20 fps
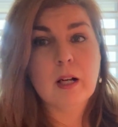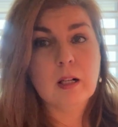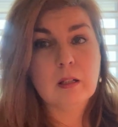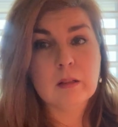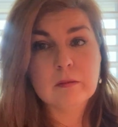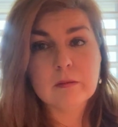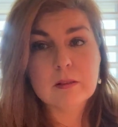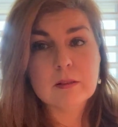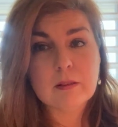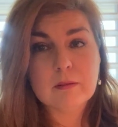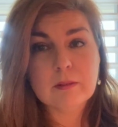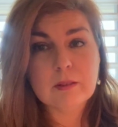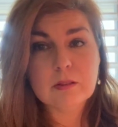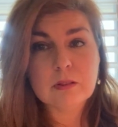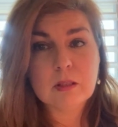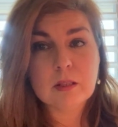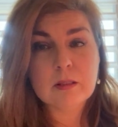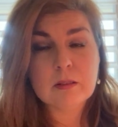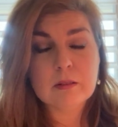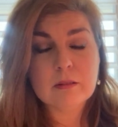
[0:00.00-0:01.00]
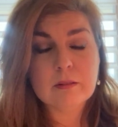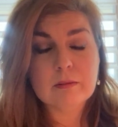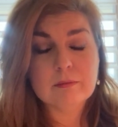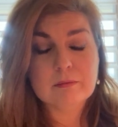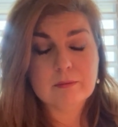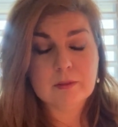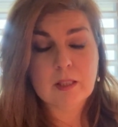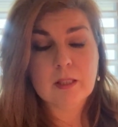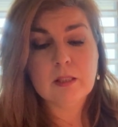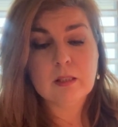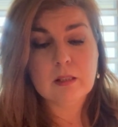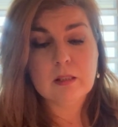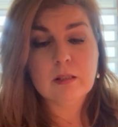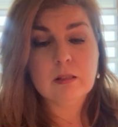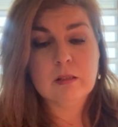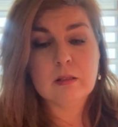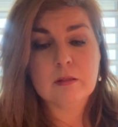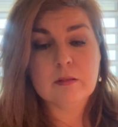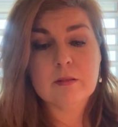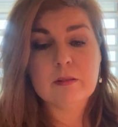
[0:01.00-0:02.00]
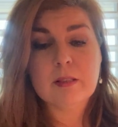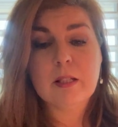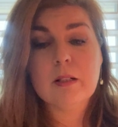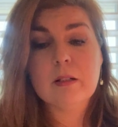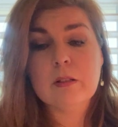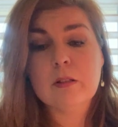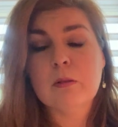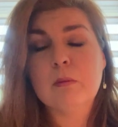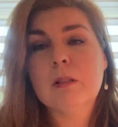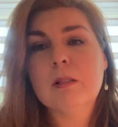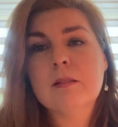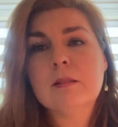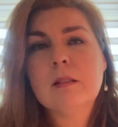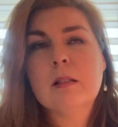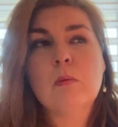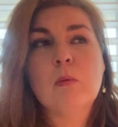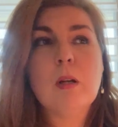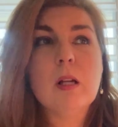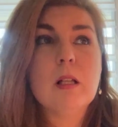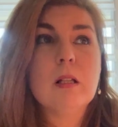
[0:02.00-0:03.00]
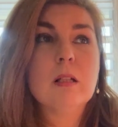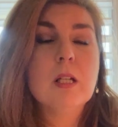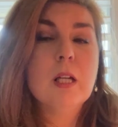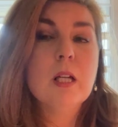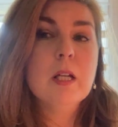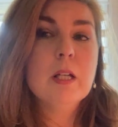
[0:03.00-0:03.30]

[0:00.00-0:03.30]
I'm just, I'm not trying to, like, you know, scare you, but it's like, well,